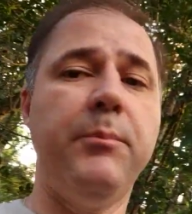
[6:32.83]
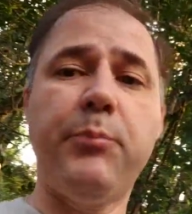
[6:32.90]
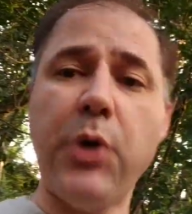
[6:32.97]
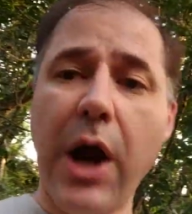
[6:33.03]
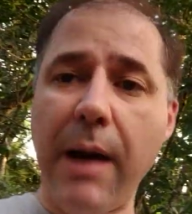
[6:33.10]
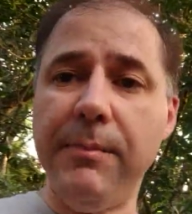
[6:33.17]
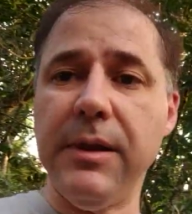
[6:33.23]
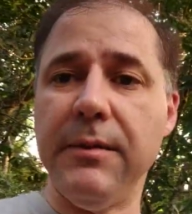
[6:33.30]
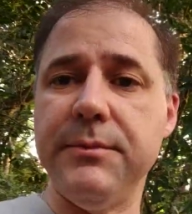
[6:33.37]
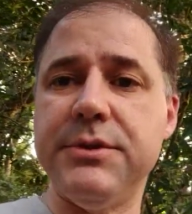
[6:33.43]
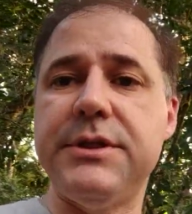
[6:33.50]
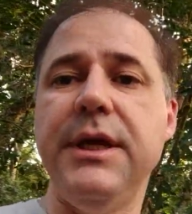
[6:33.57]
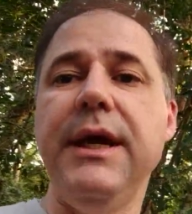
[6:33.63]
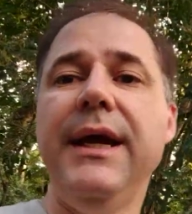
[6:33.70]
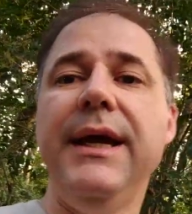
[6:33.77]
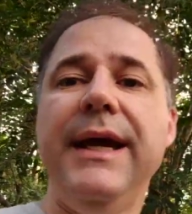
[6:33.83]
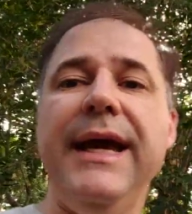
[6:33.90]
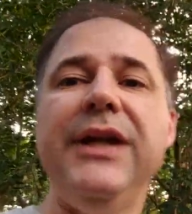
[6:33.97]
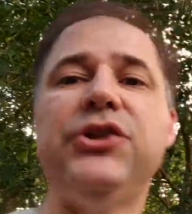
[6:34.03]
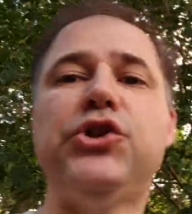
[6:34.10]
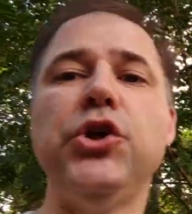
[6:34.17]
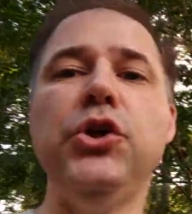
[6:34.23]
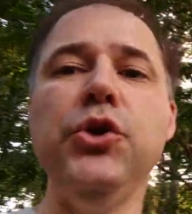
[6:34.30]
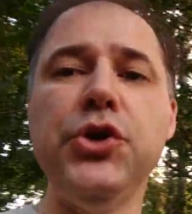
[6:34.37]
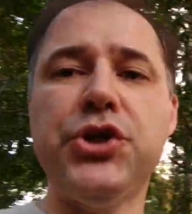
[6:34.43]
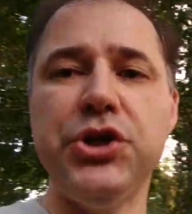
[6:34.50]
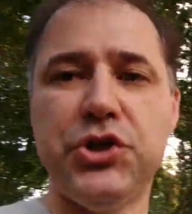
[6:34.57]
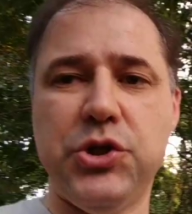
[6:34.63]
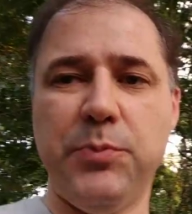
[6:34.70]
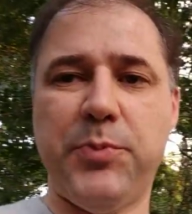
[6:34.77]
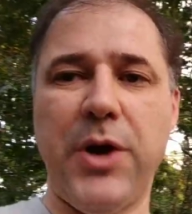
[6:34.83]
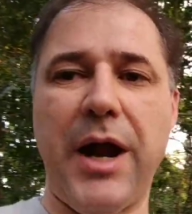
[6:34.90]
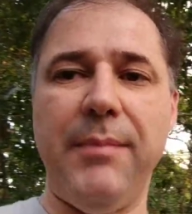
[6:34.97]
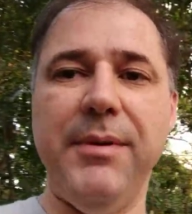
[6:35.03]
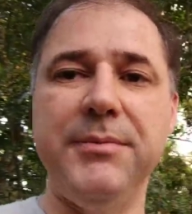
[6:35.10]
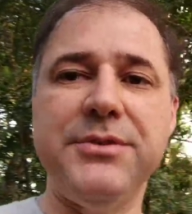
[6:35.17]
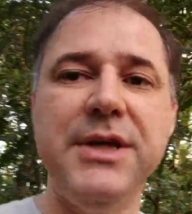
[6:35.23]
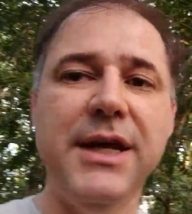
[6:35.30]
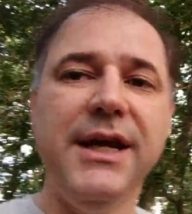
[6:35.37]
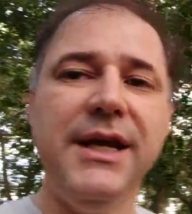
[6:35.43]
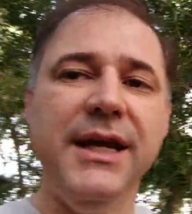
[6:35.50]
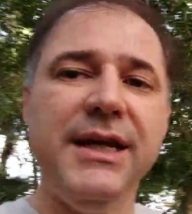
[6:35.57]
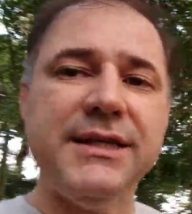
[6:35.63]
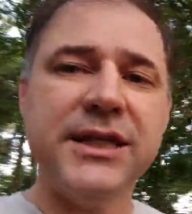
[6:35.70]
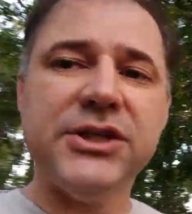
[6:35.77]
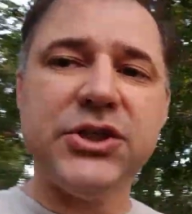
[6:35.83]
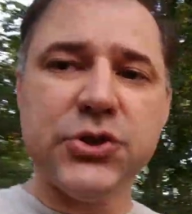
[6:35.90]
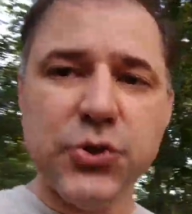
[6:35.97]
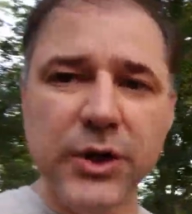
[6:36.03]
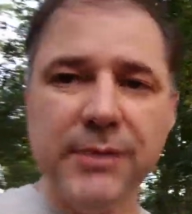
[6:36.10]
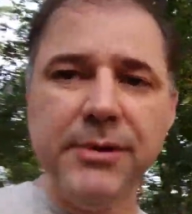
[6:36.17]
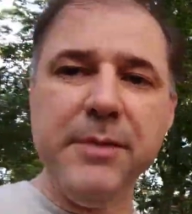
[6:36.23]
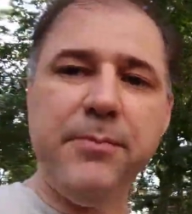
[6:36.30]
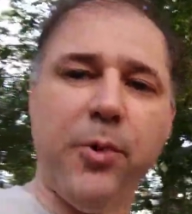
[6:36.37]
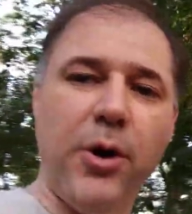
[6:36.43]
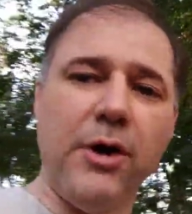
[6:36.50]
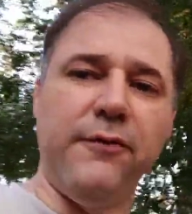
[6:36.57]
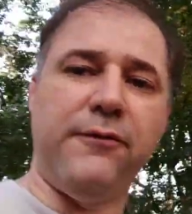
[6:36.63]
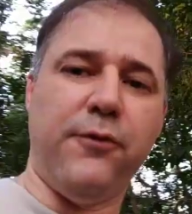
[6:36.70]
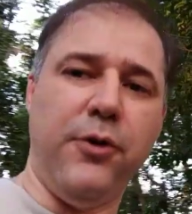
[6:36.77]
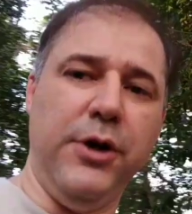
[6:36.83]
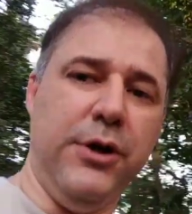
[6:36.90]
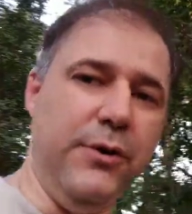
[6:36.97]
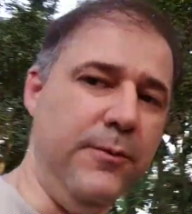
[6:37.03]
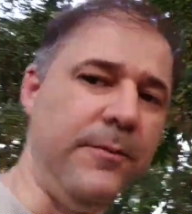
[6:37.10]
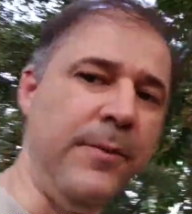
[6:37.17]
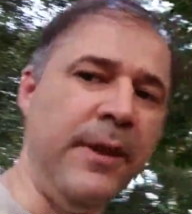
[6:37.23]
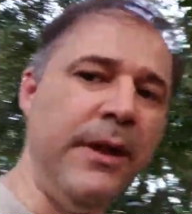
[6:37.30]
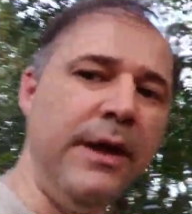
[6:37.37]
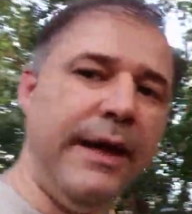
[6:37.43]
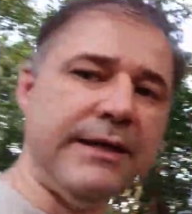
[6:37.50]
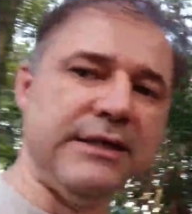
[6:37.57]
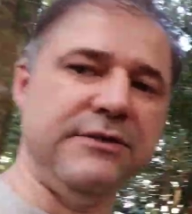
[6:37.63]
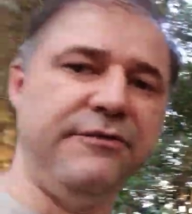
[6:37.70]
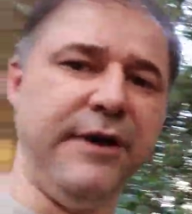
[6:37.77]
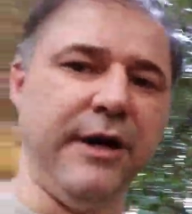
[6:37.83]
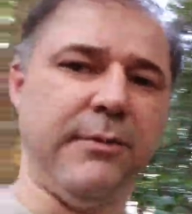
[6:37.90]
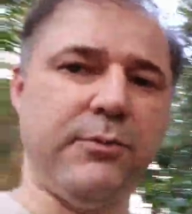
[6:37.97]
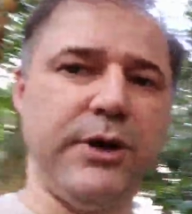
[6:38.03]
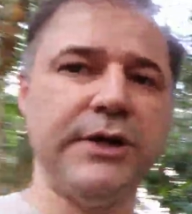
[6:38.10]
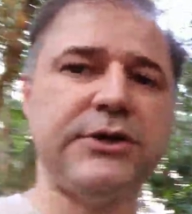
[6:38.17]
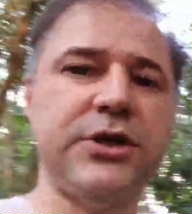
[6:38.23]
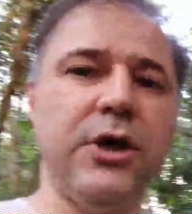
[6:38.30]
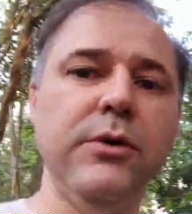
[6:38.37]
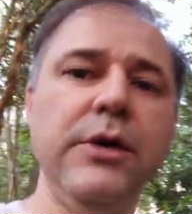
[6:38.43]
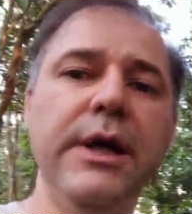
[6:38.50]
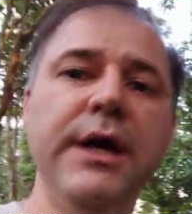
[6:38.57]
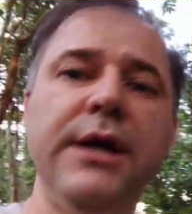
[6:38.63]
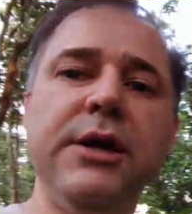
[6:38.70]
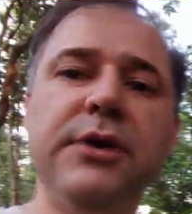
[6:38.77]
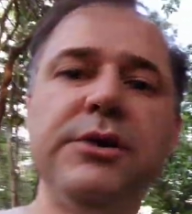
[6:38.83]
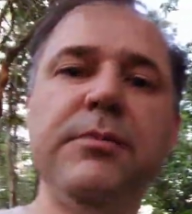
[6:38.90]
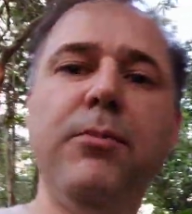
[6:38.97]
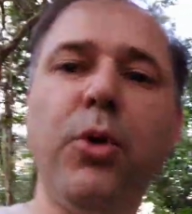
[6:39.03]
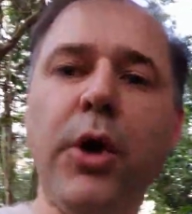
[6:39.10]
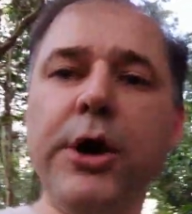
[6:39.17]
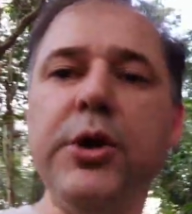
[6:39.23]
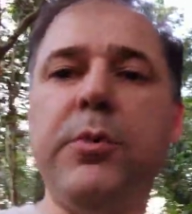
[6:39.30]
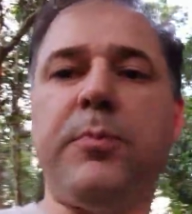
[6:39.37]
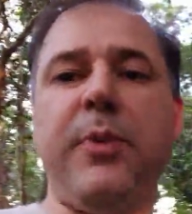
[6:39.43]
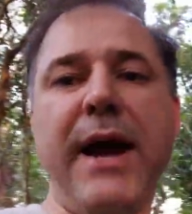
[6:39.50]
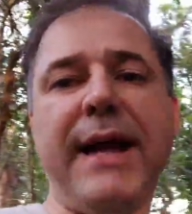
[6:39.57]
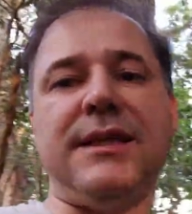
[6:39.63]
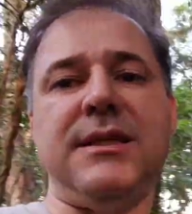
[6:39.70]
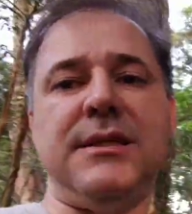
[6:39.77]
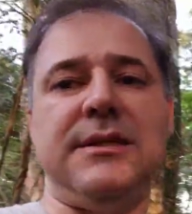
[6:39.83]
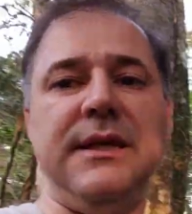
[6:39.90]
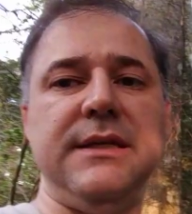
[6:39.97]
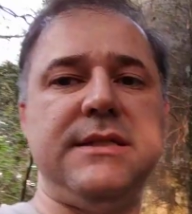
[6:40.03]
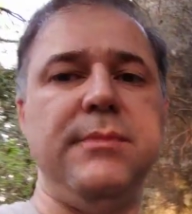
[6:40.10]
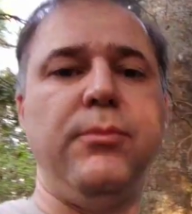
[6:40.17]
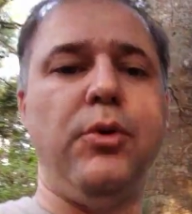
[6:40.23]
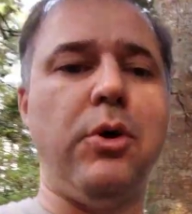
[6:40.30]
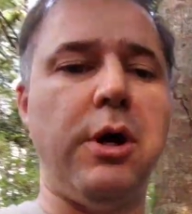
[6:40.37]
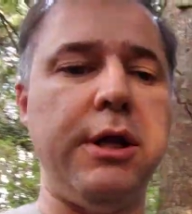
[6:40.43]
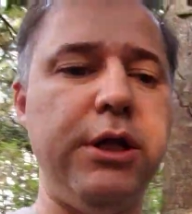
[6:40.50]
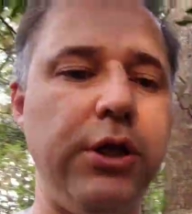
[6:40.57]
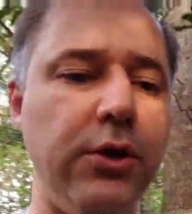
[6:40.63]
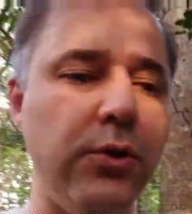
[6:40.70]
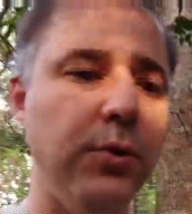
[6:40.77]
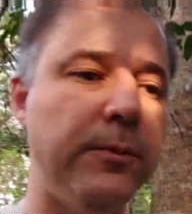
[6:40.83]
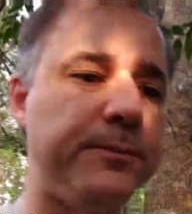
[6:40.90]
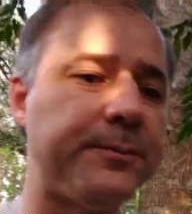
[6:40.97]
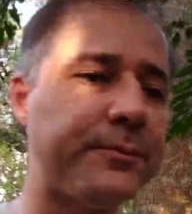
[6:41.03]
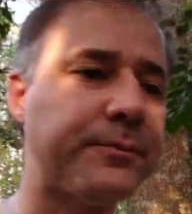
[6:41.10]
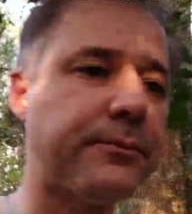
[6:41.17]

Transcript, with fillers: problems and solutions to problems is extremely important for you as a developer, right? So, the more you practice this, the more you